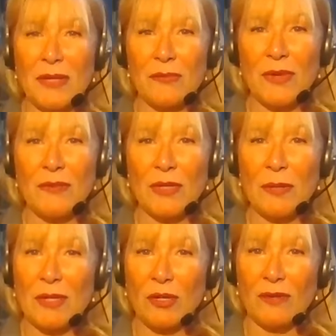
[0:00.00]
mm-hmm. we've
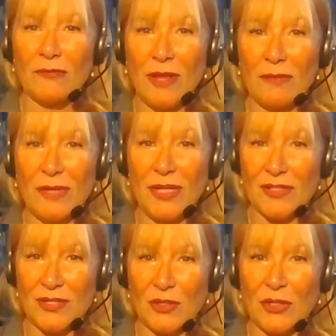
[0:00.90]
only been on 5
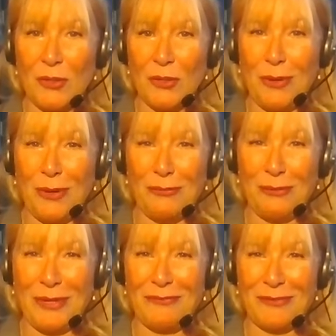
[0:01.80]
minutes and look at
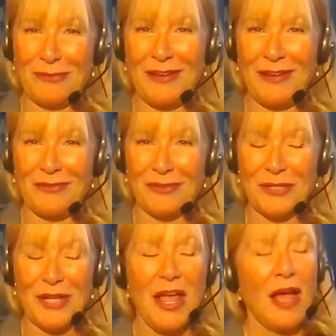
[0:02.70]
what we've
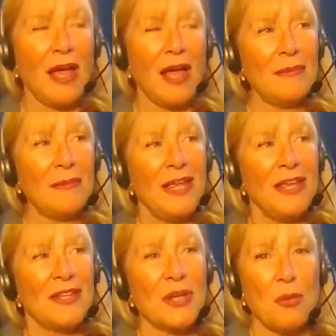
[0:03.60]
covered.
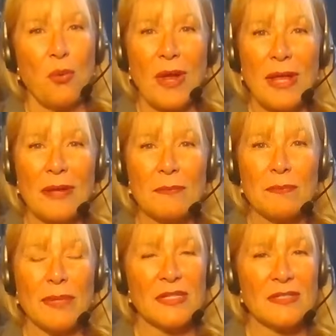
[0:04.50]
So what
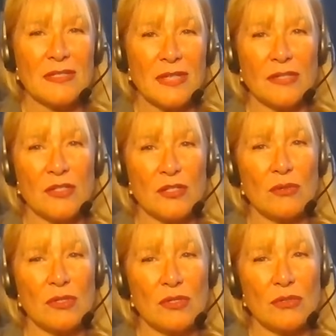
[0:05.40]
possessed you
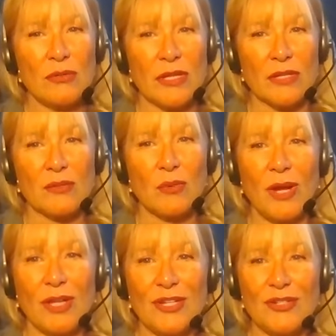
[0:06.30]
to do this?
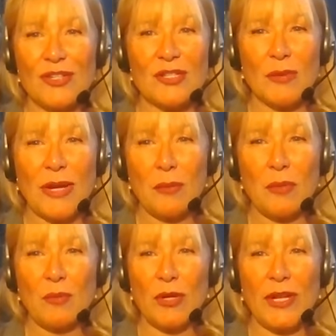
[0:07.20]
What did you just wake up
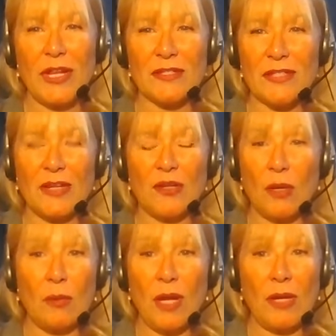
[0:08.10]
one morning and say, you
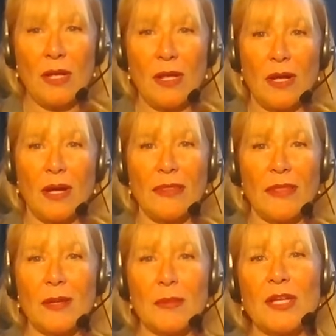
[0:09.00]
know what, I
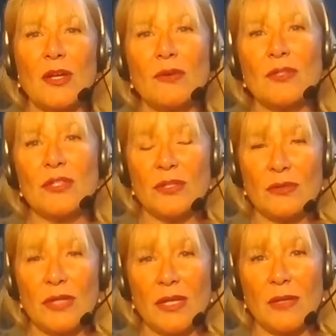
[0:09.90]
think I'm going to go to
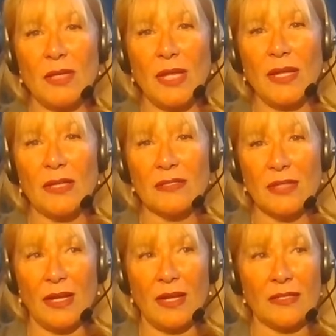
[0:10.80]
the Himalayas
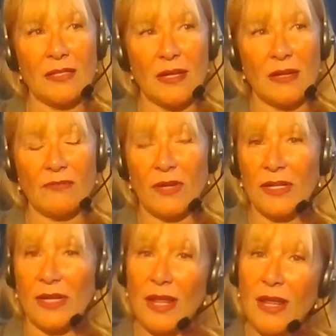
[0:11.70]
and find
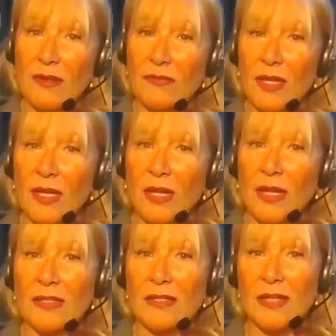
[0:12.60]
a cave
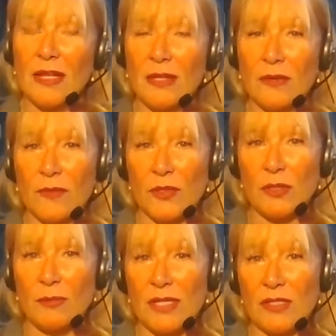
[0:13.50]
and stay there for
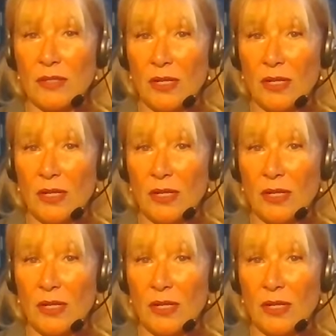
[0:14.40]
2 months,